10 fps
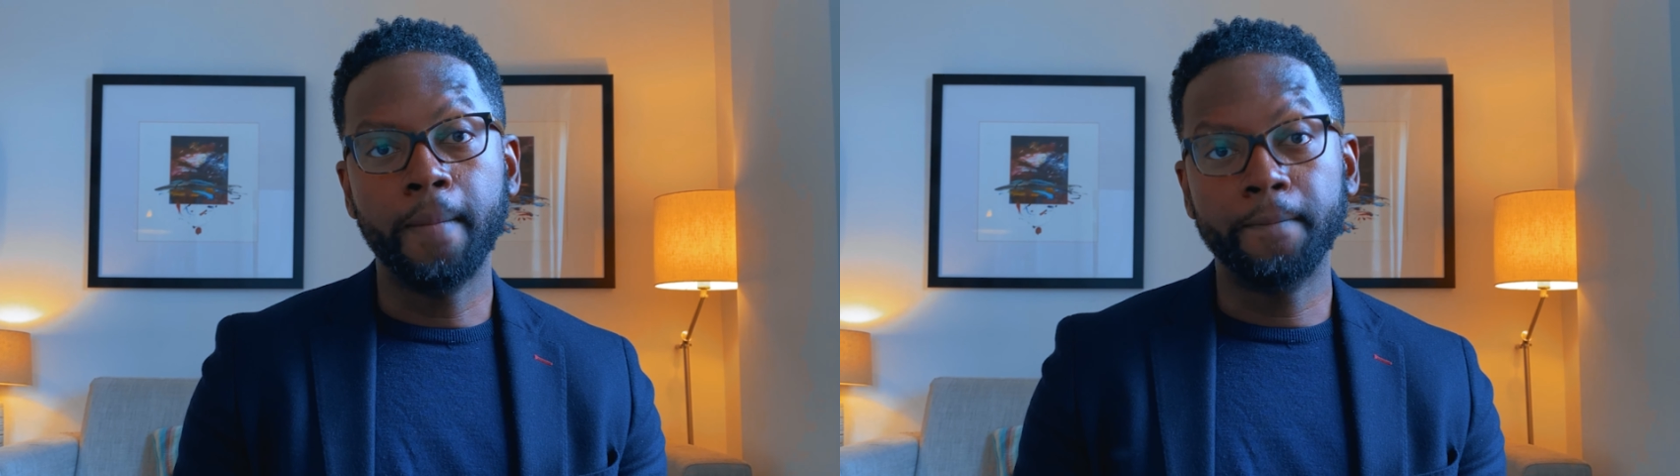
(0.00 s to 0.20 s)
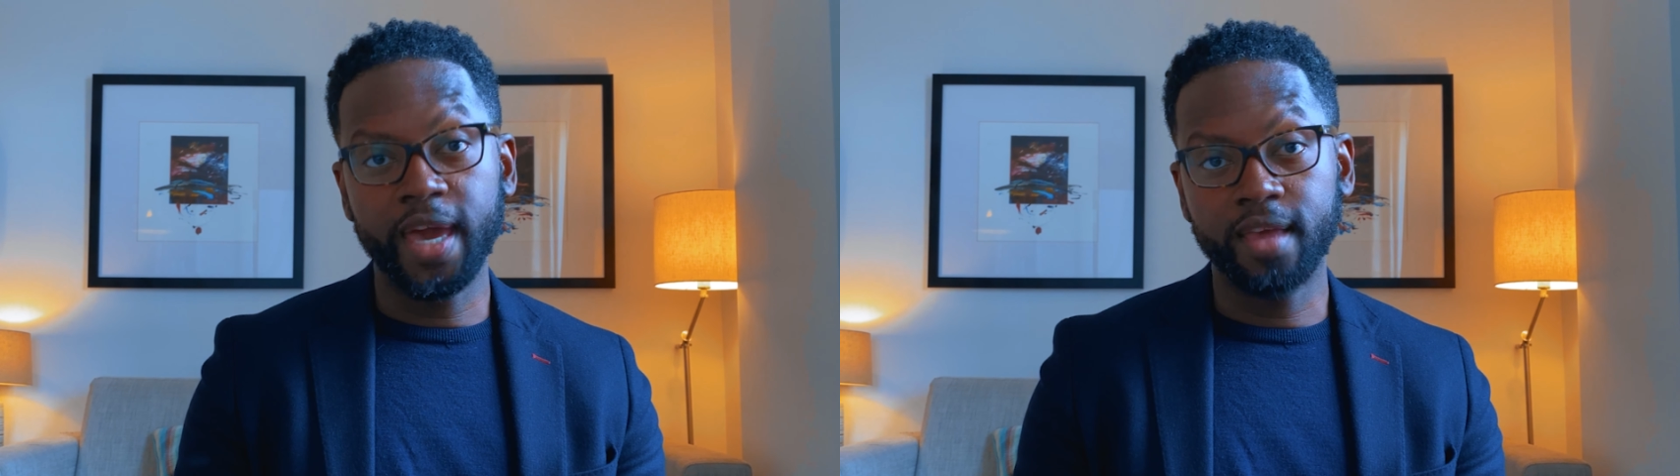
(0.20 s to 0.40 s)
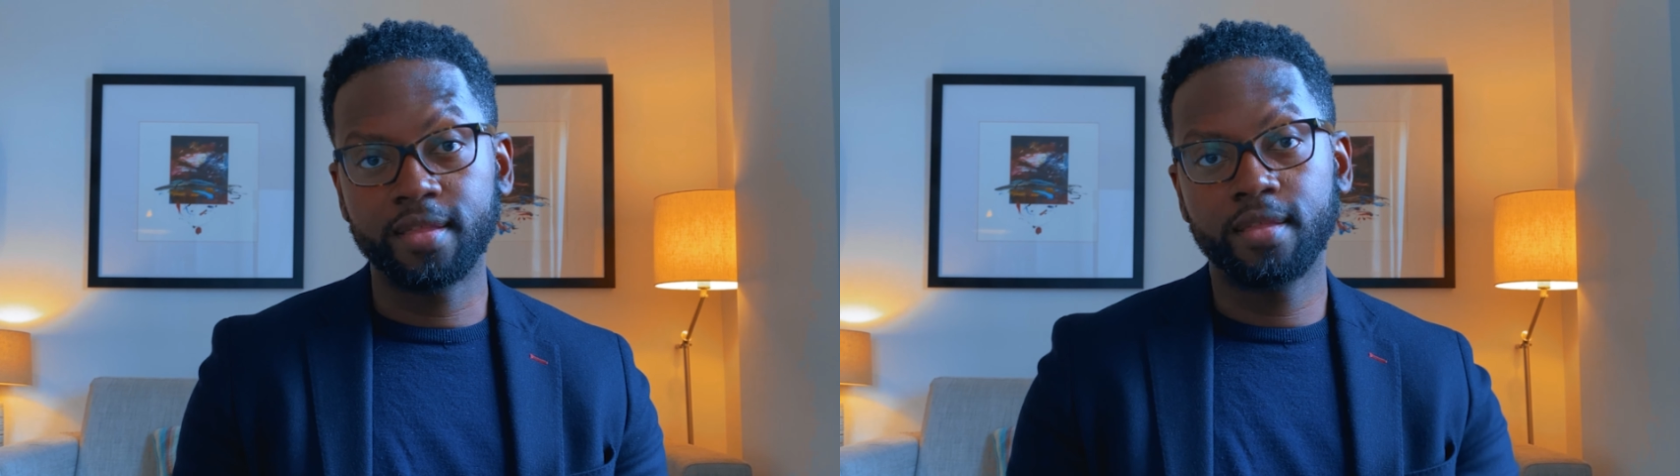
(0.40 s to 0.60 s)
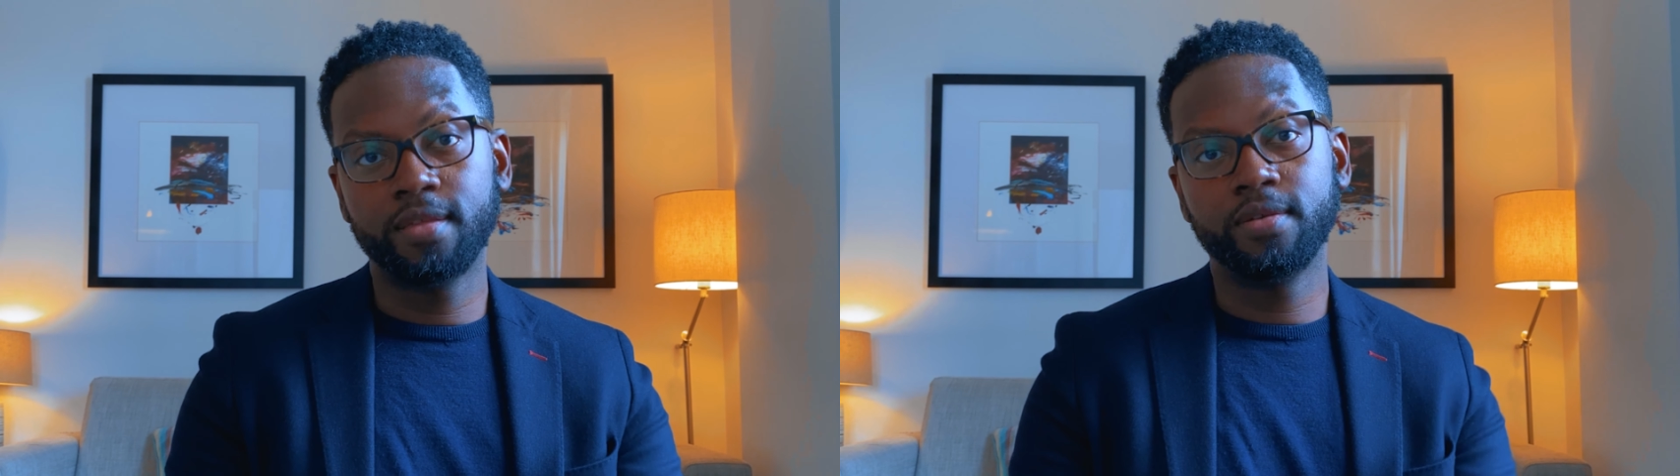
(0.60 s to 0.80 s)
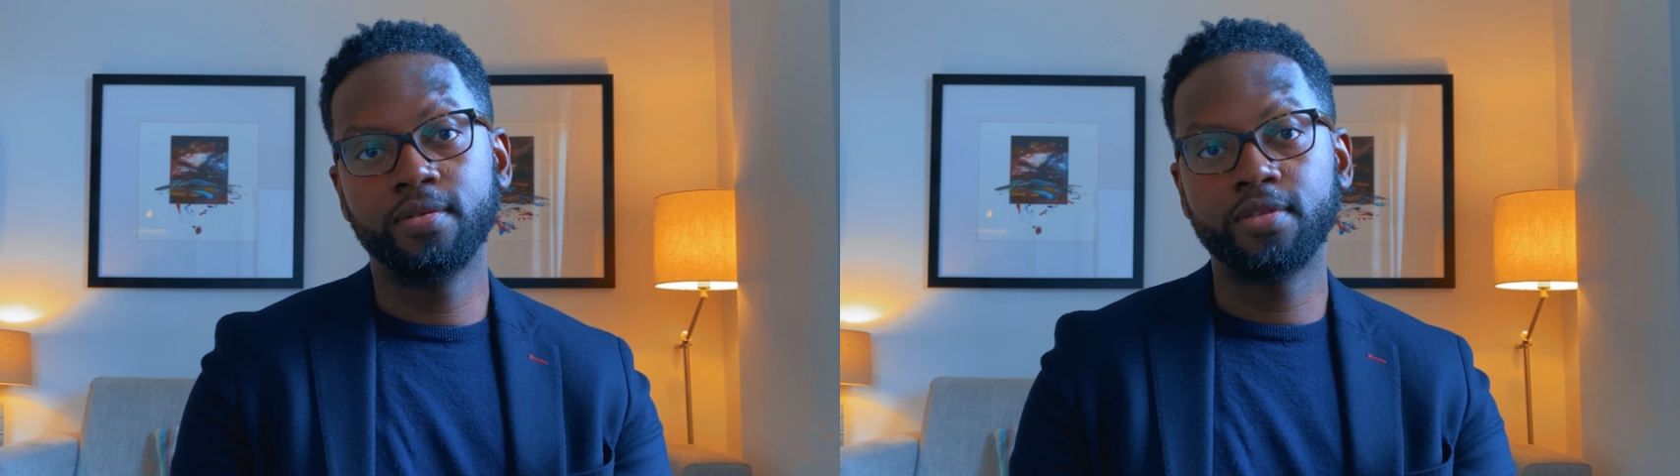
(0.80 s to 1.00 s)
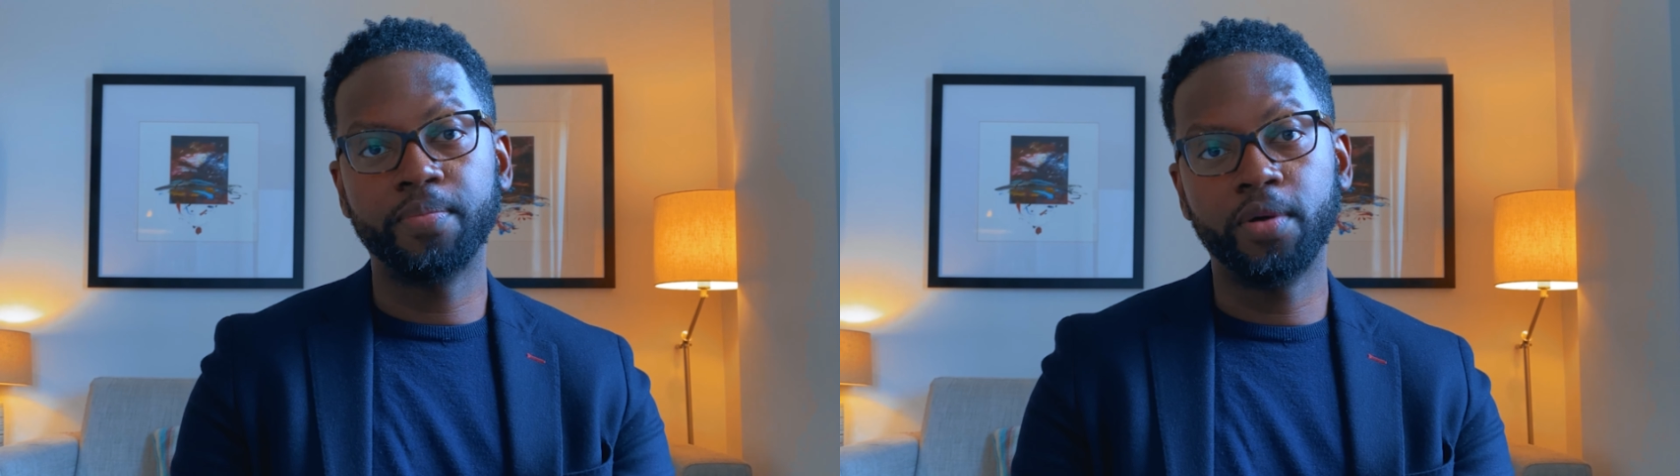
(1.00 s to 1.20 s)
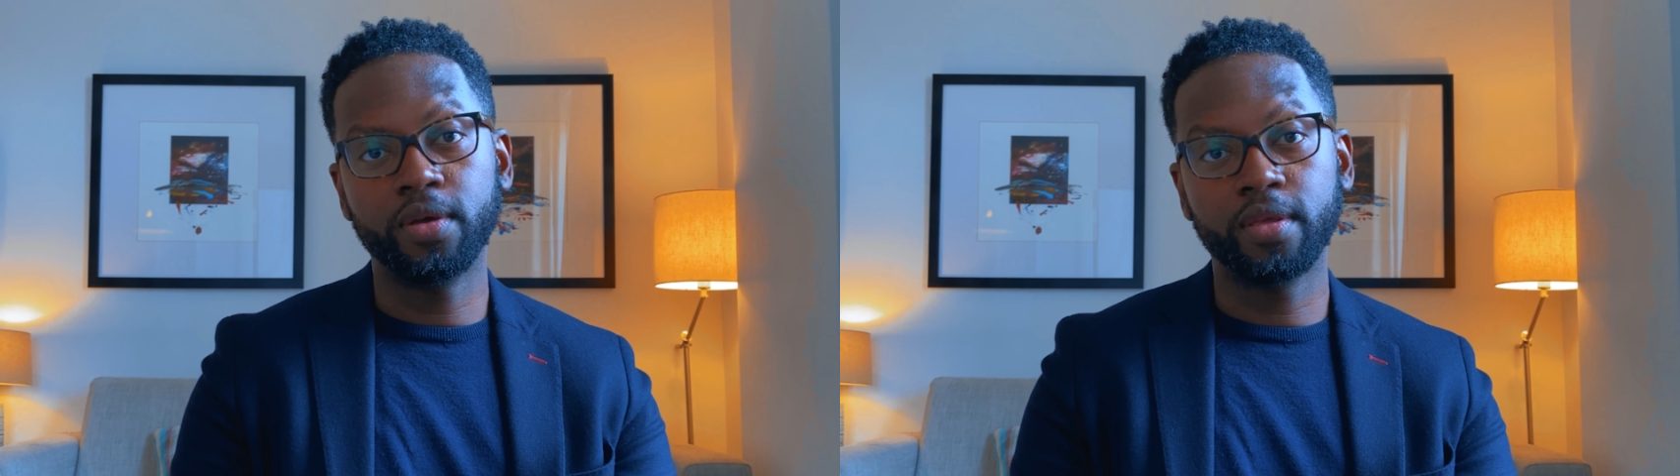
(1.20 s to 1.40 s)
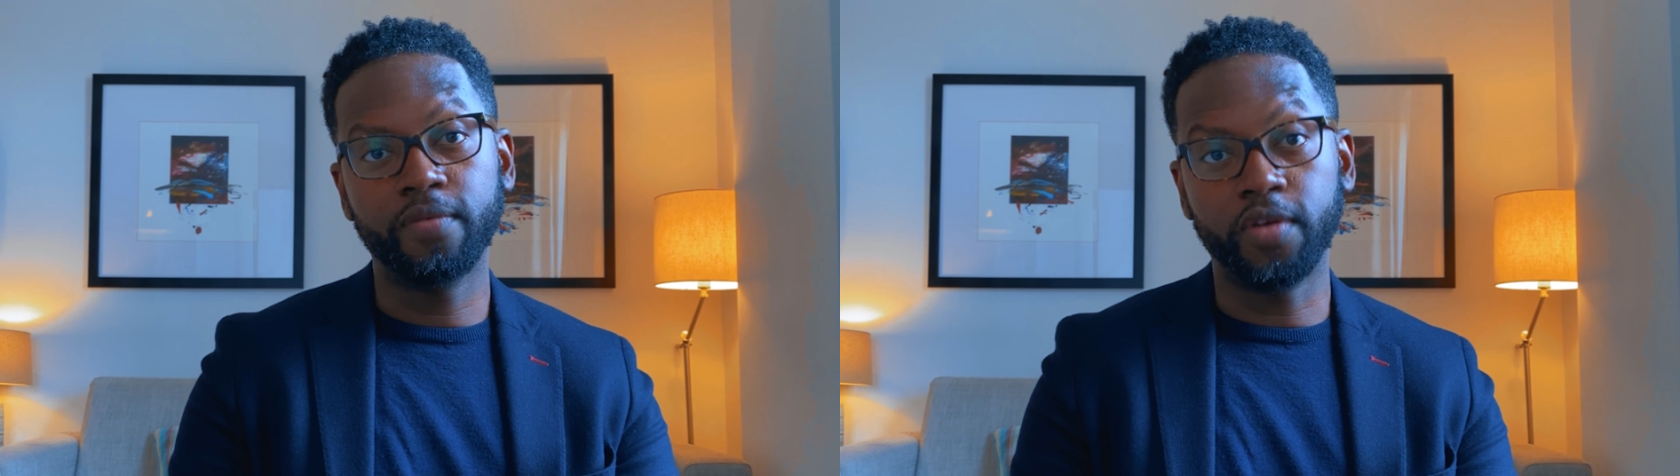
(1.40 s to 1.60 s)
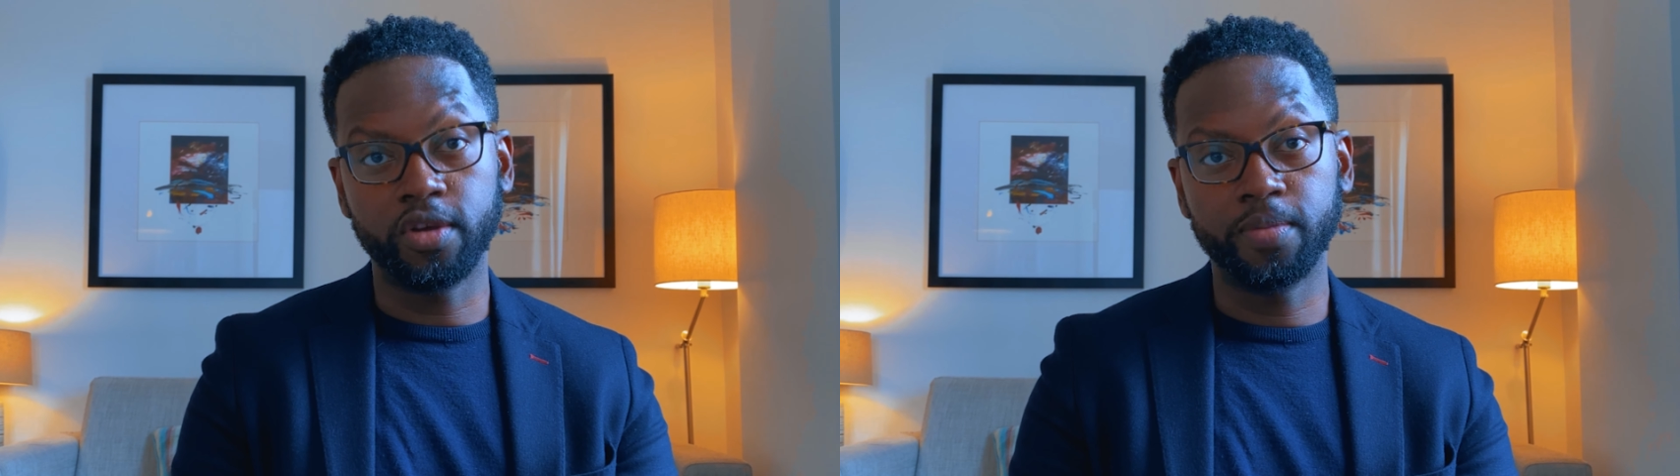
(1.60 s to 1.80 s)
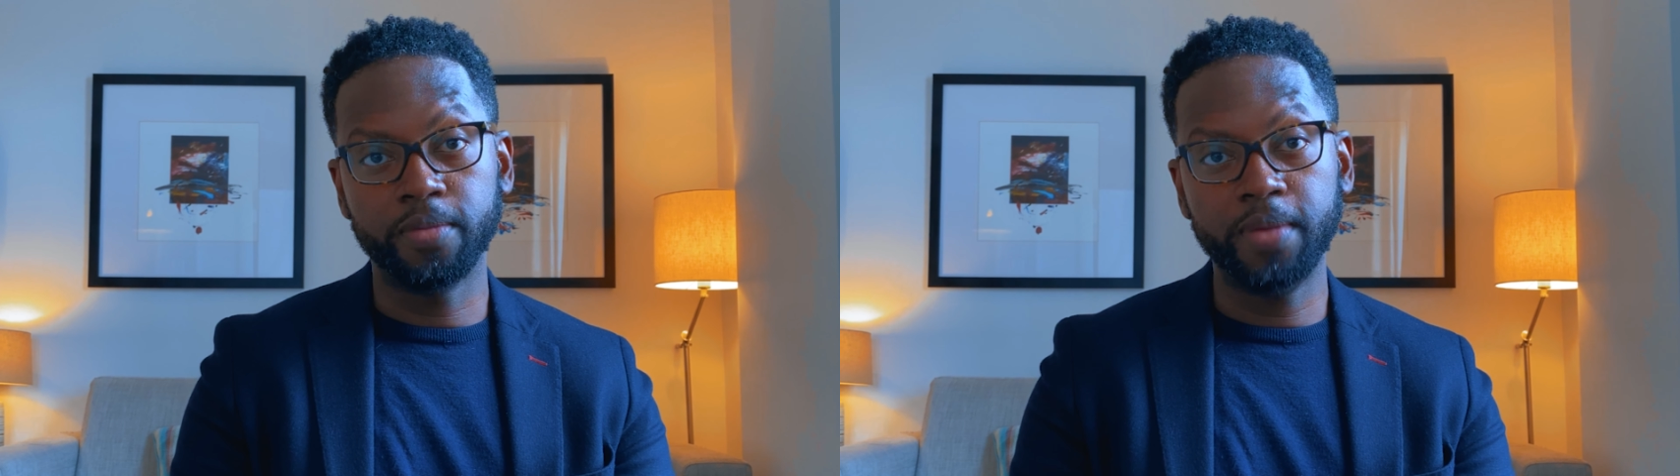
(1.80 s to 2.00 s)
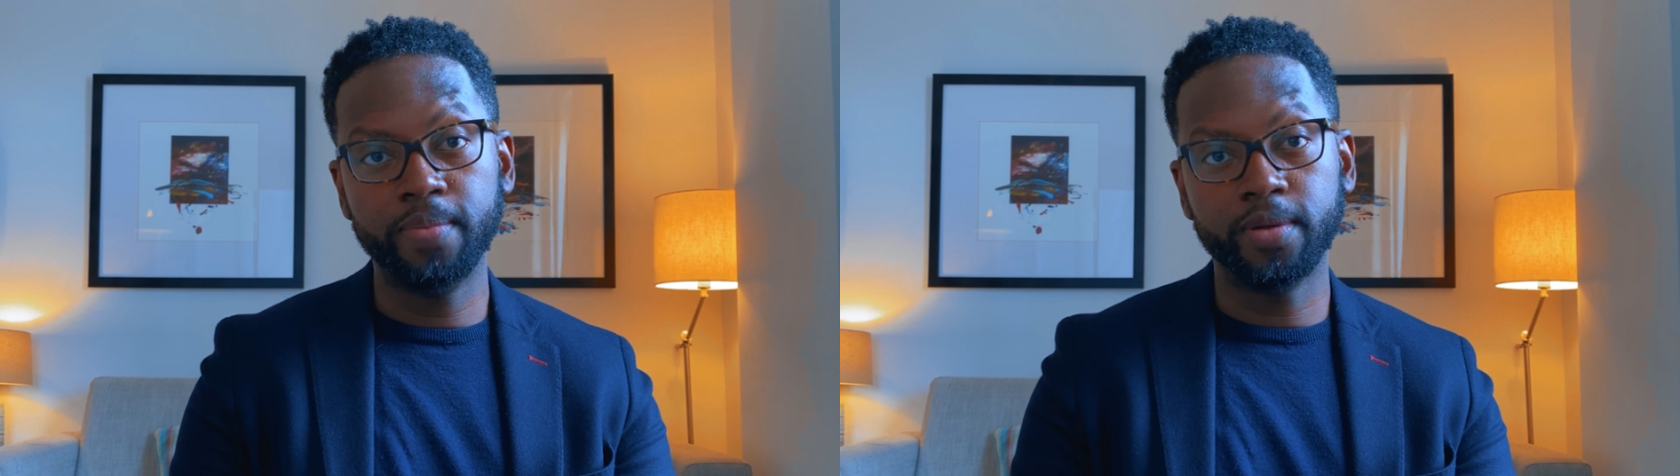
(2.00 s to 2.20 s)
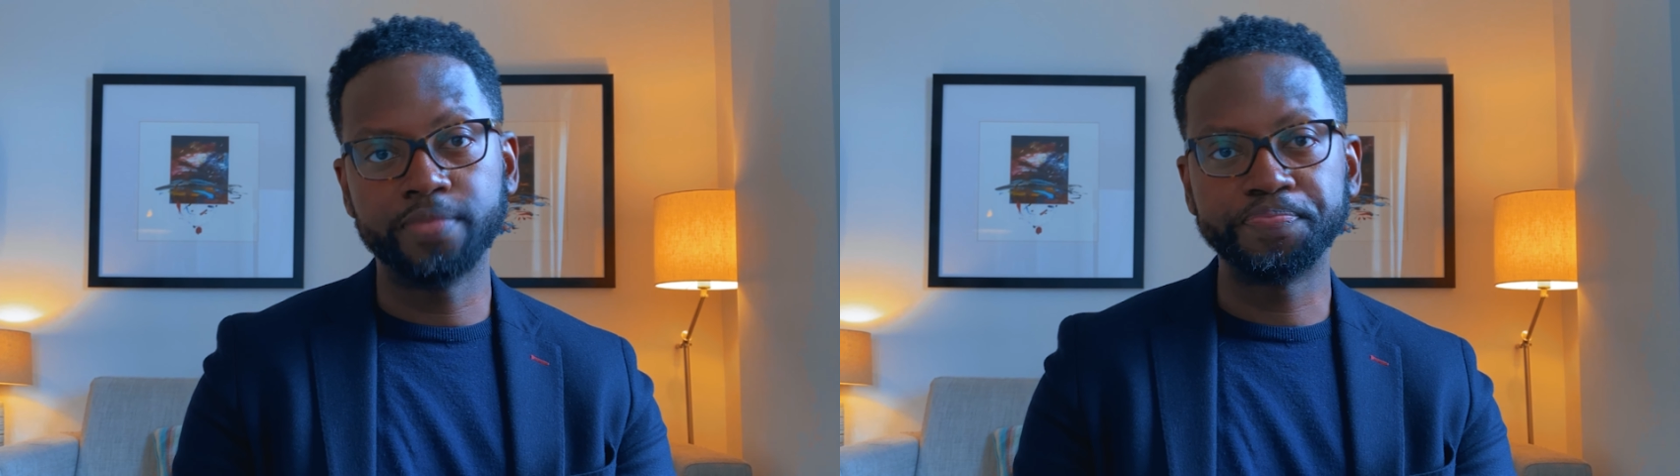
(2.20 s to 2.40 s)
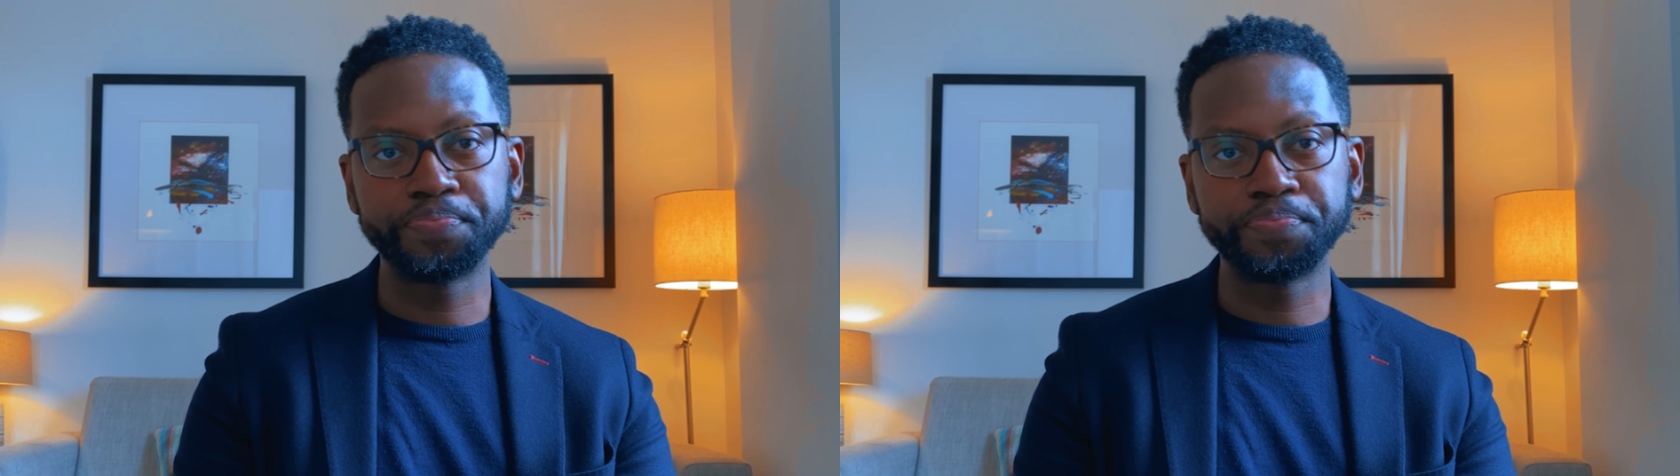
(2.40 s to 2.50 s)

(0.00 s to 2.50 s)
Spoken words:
best to support vulnerable people.